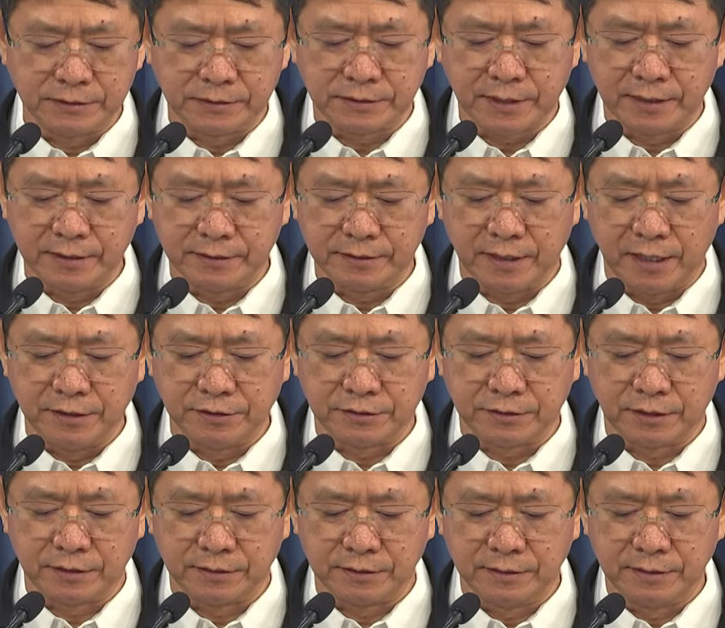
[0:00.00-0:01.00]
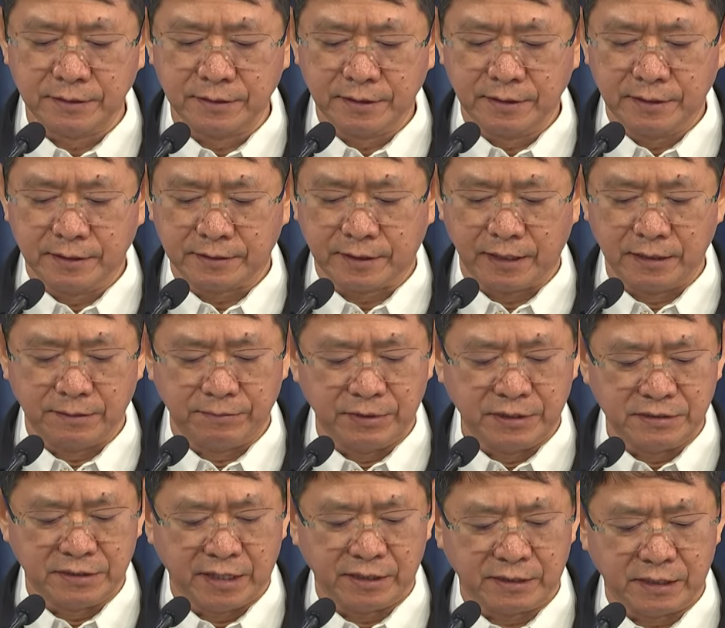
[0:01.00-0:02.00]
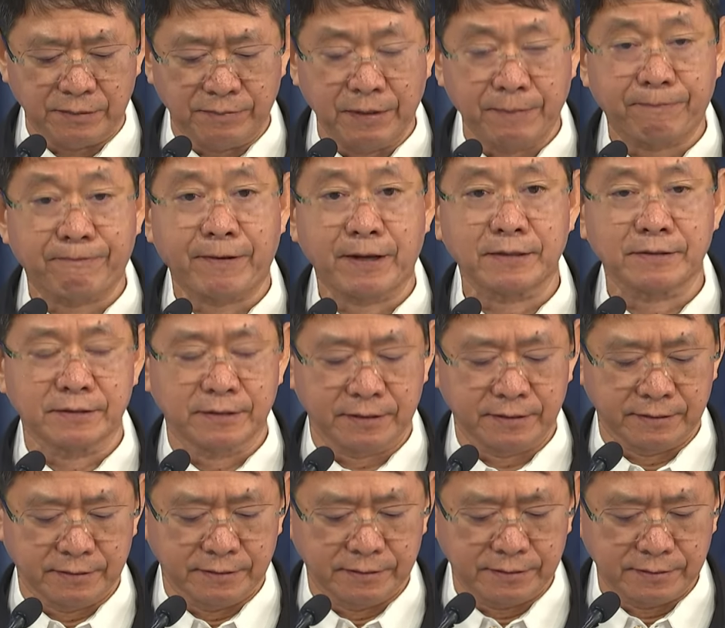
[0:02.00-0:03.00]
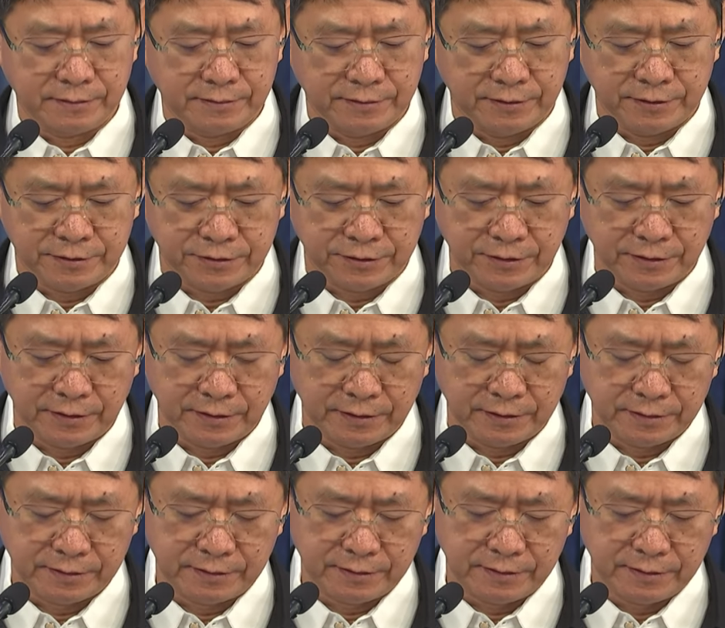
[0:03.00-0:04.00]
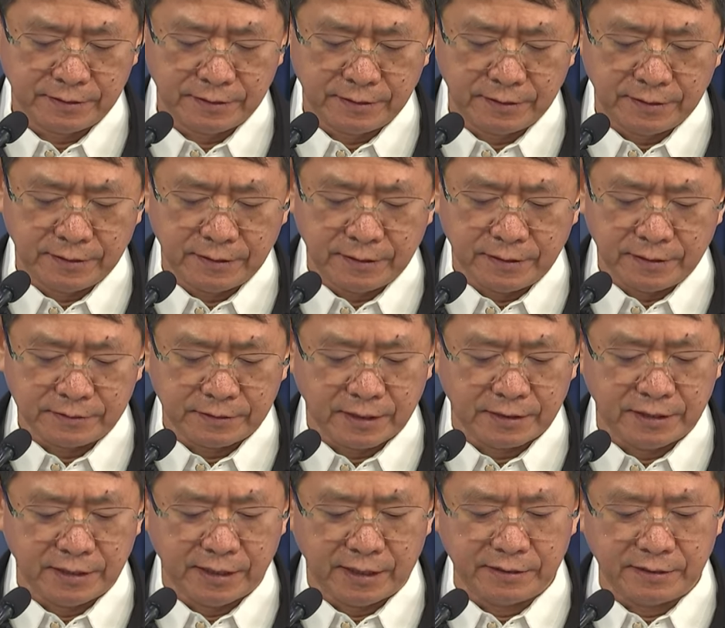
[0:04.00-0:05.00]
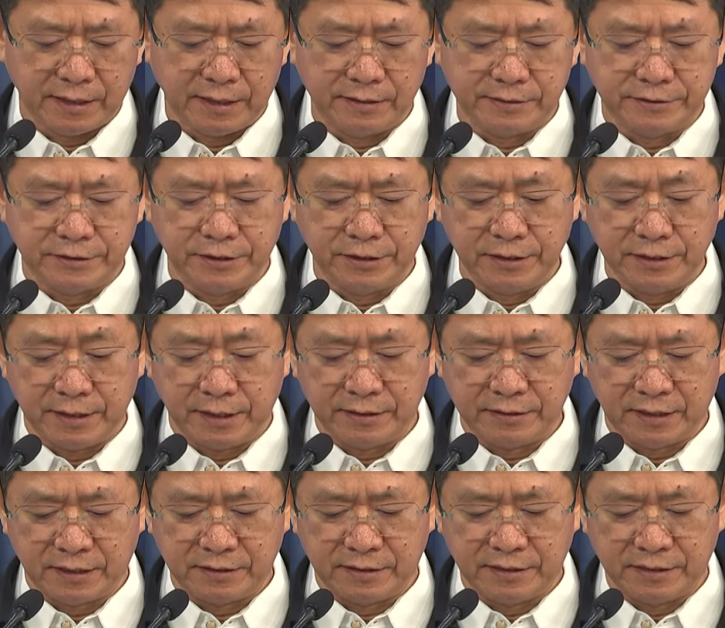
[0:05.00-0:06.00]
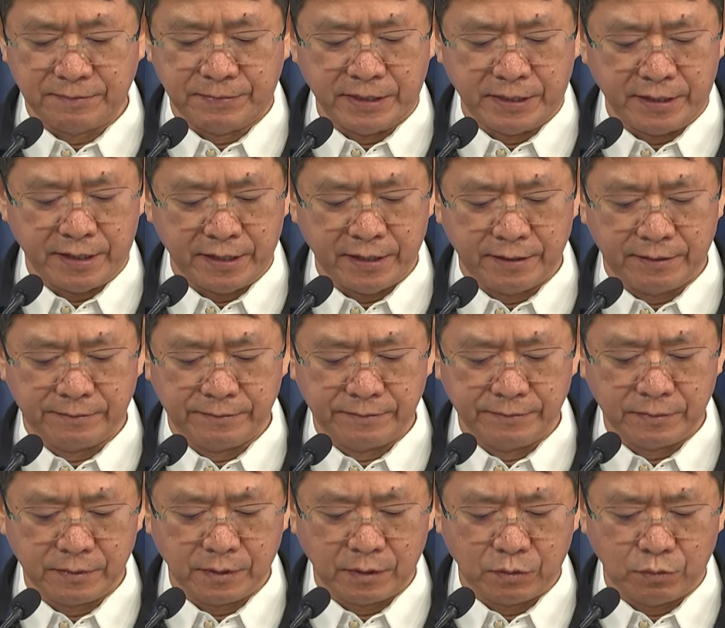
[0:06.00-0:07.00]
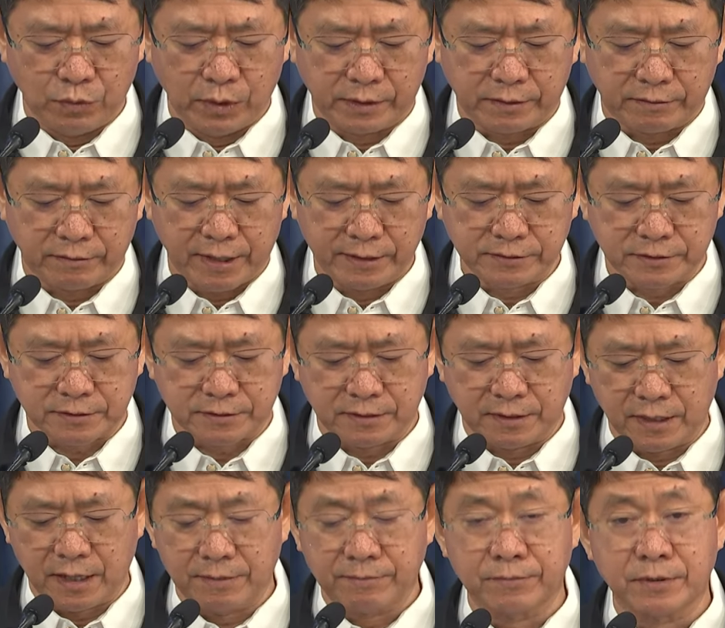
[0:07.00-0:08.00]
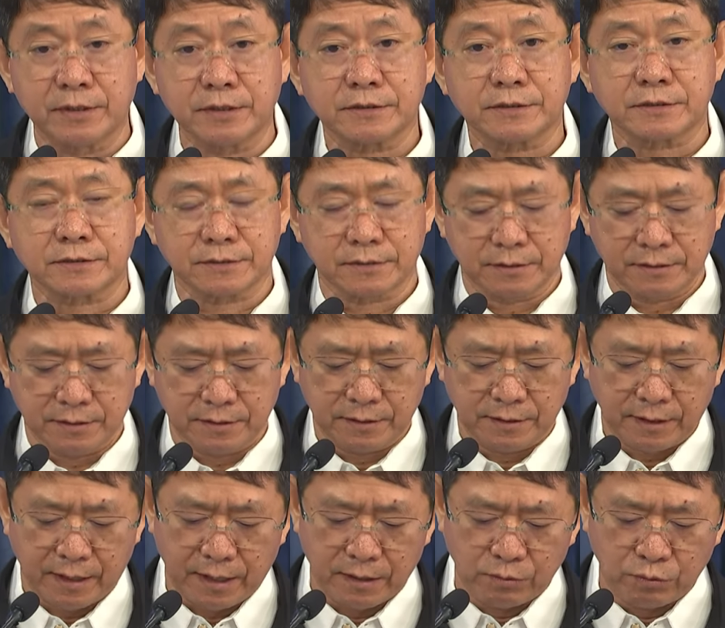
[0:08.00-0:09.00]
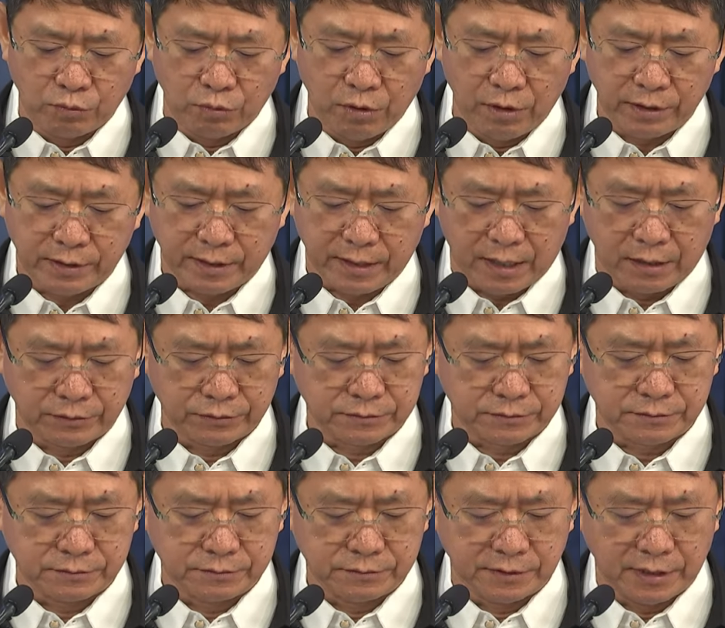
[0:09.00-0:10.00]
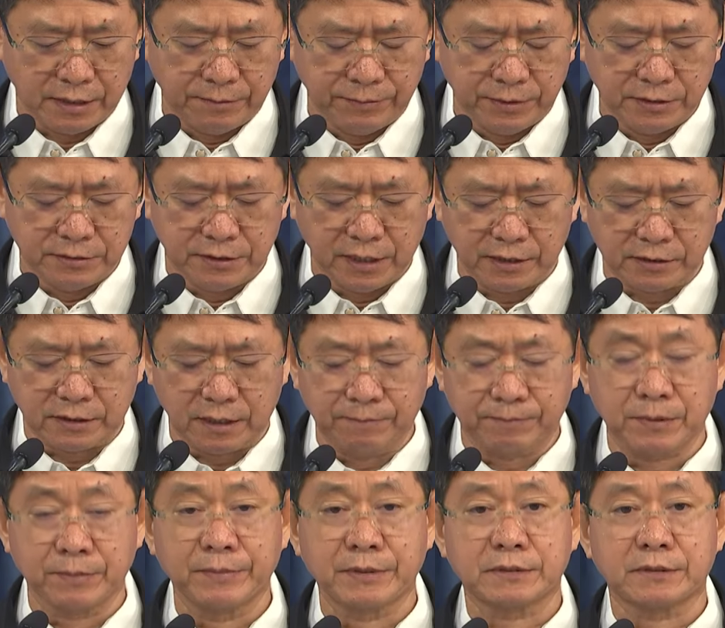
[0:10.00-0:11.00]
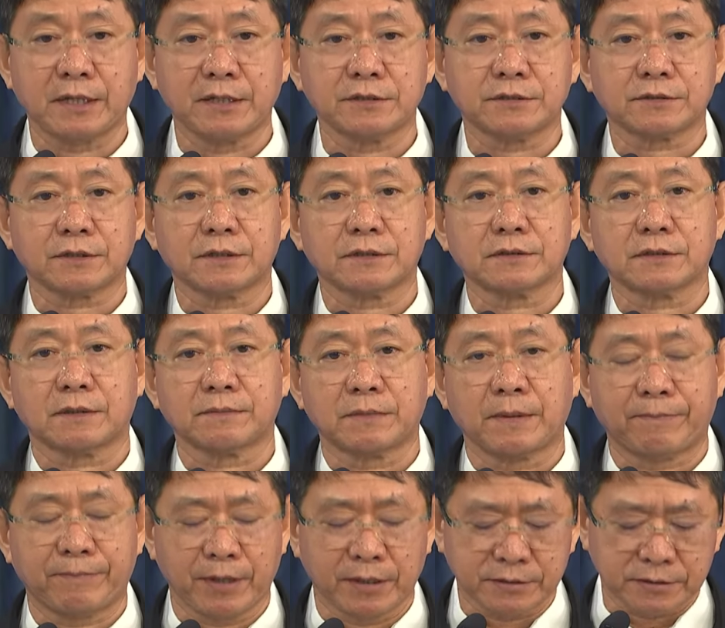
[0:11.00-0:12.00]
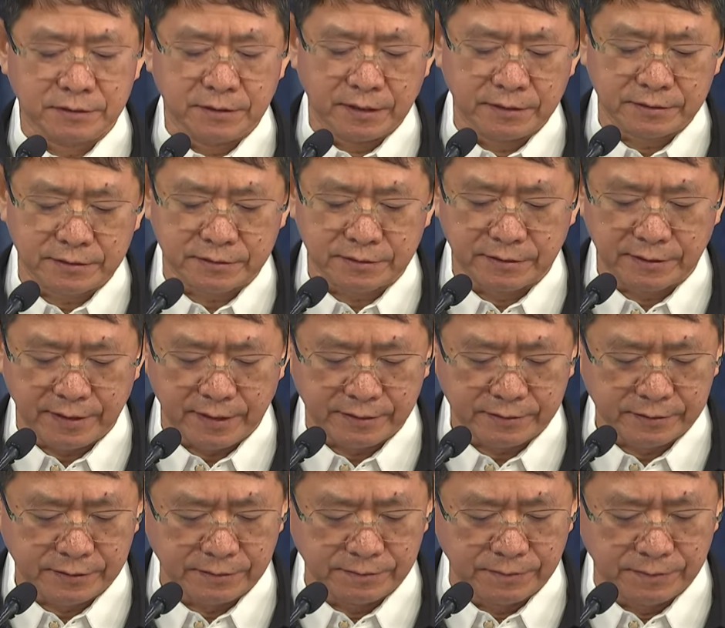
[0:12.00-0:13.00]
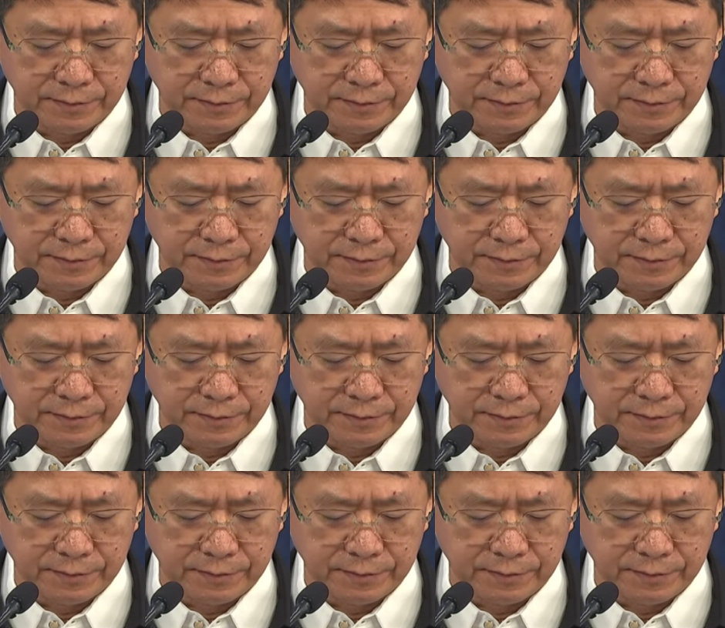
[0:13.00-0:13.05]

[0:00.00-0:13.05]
sanitation can immediately be funded this year. The DILG and the DBM will crunch the numbers and work out the immediate implementation of the President's directive.